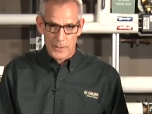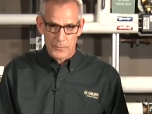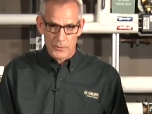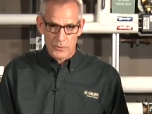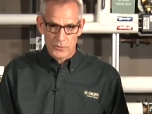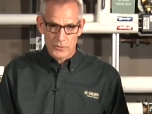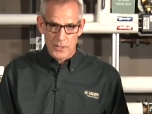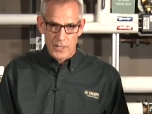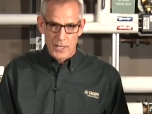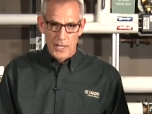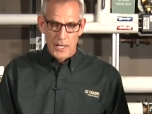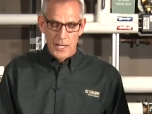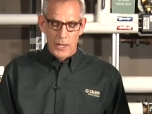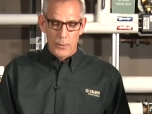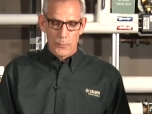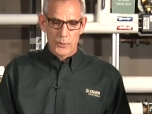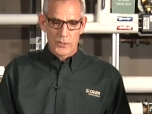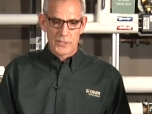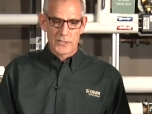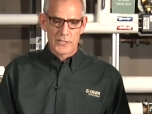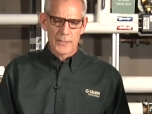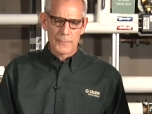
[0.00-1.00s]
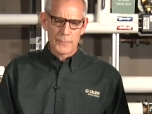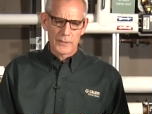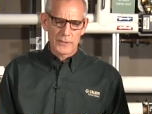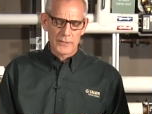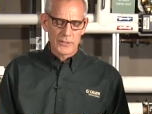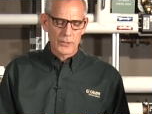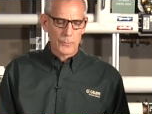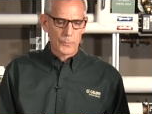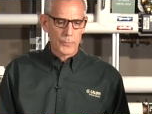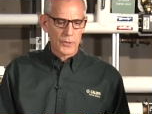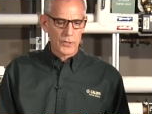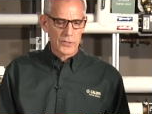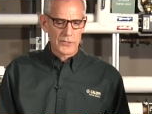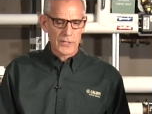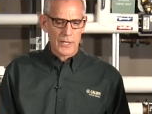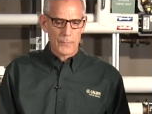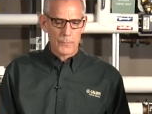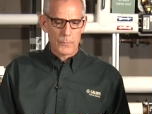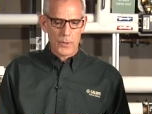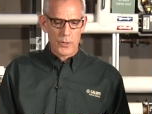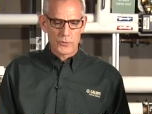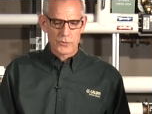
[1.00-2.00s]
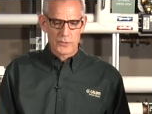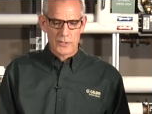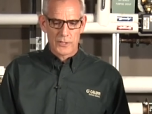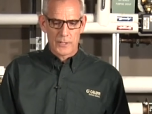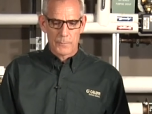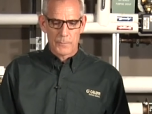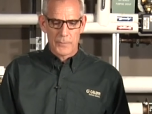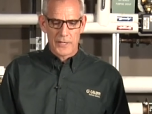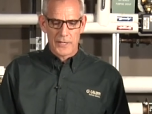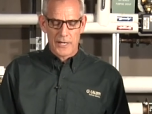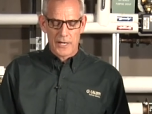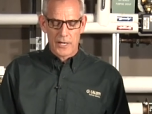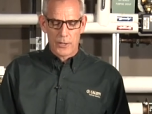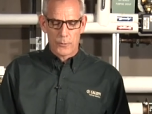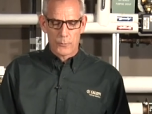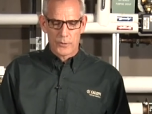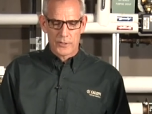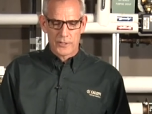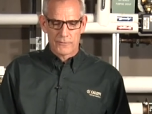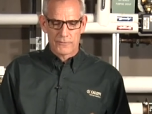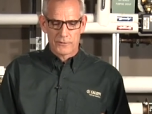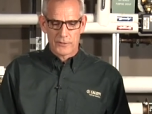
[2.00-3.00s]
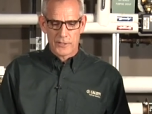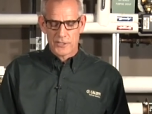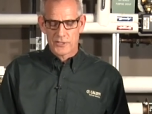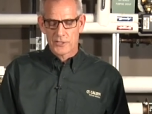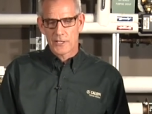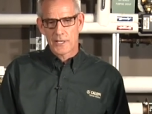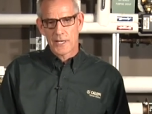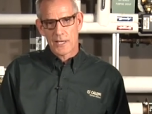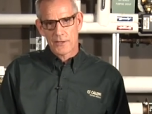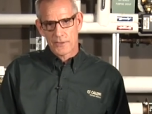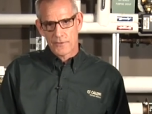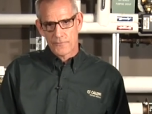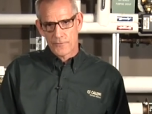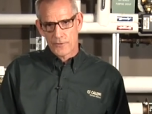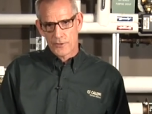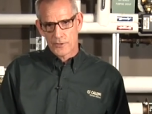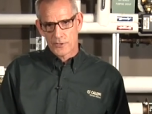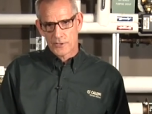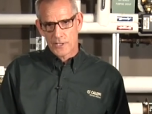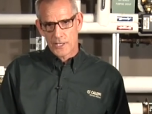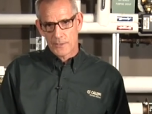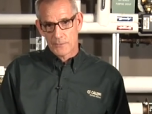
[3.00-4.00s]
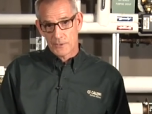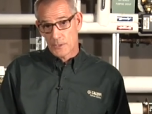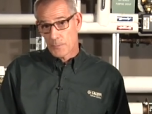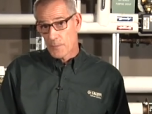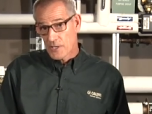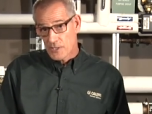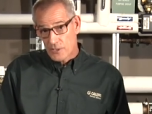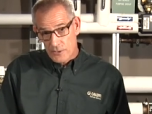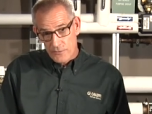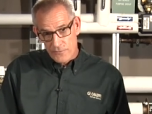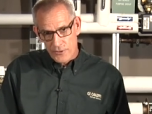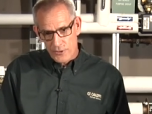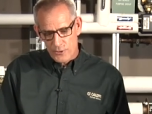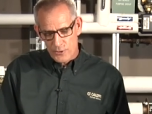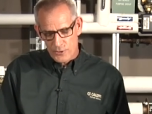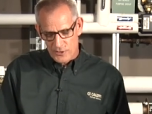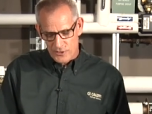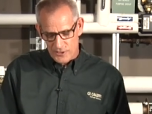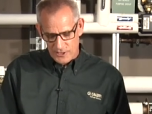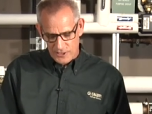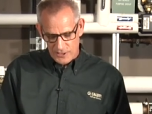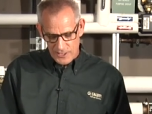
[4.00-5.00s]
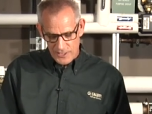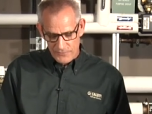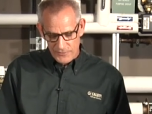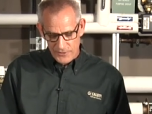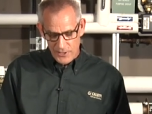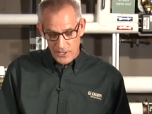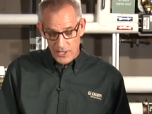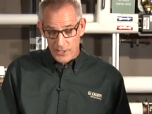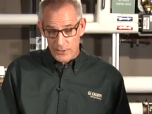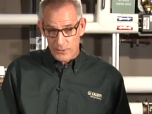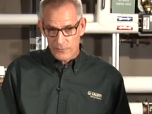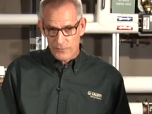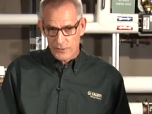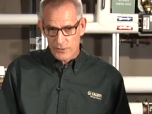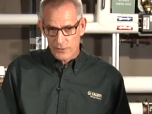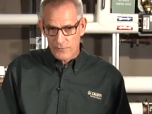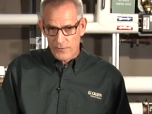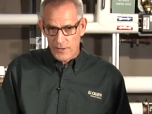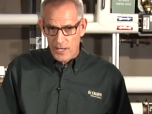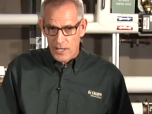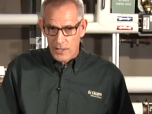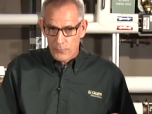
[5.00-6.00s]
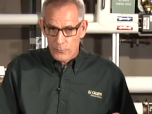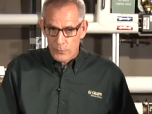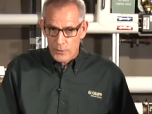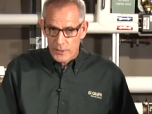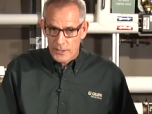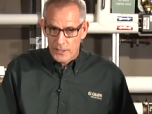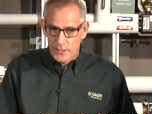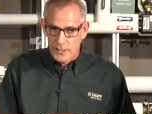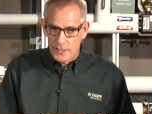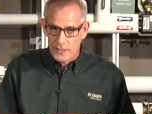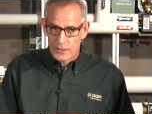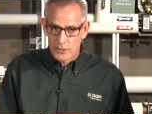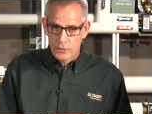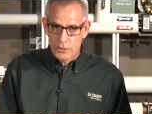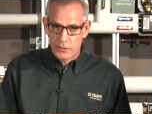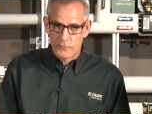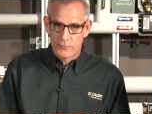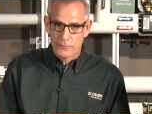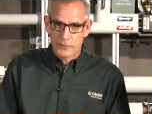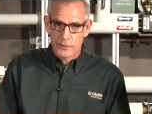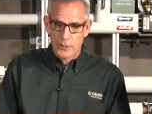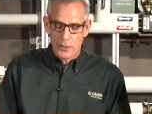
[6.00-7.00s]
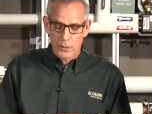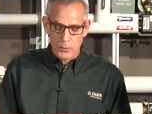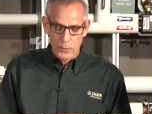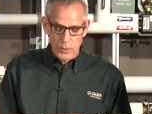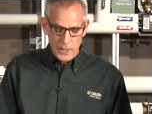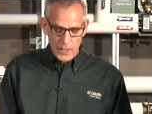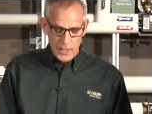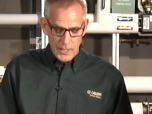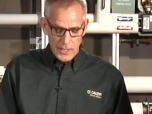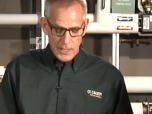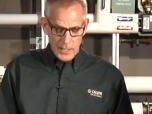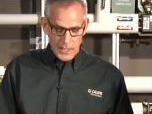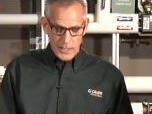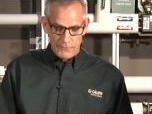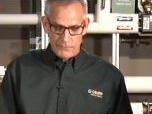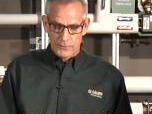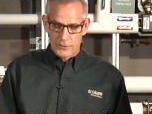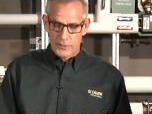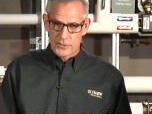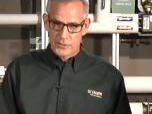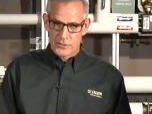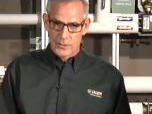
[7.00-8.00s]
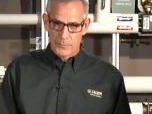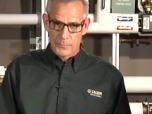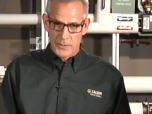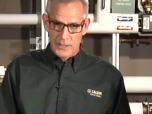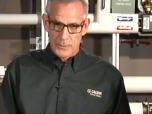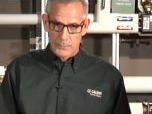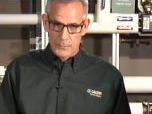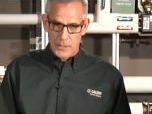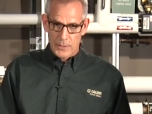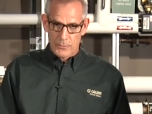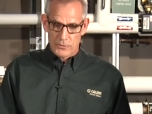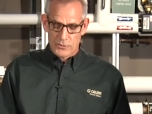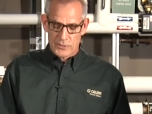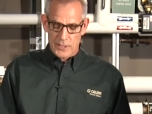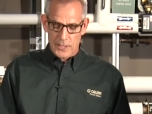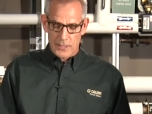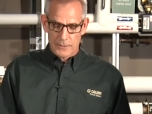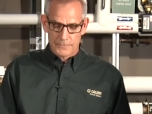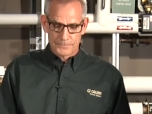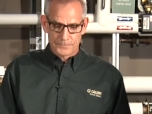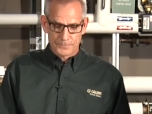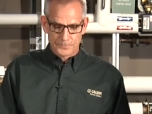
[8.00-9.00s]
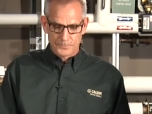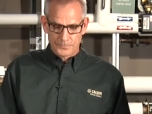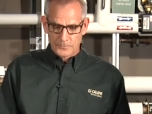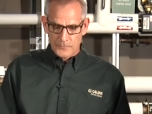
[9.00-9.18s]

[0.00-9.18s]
bubbles, which typically you'll purge out most of the big air when you flush it out the first time, especially if you're using the Caleffi autofill valve where you can get a good flow and flush the big bubbles out.